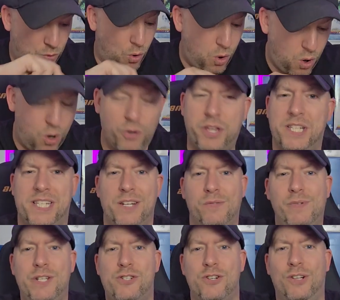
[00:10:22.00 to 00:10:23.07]
Oh, there's an
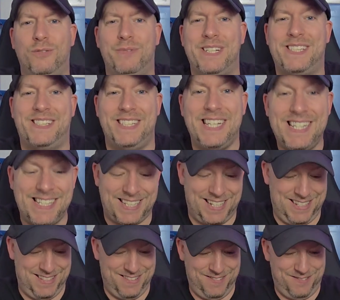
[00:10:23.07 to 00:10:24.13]
original
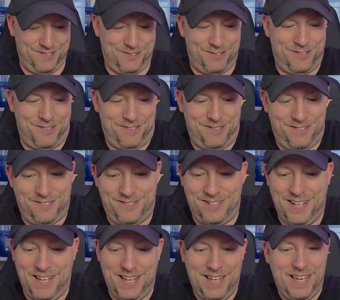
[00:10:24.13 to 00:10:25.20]
receipt.
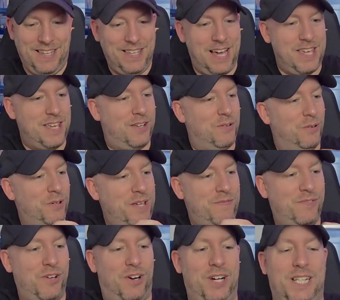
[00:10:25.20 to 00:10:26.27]
Oh, there you go.
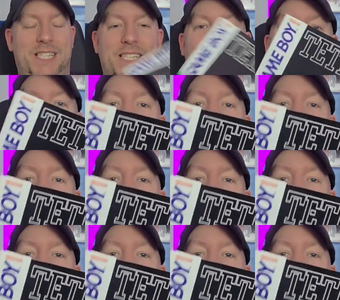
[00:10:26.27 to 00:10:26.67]
You've got the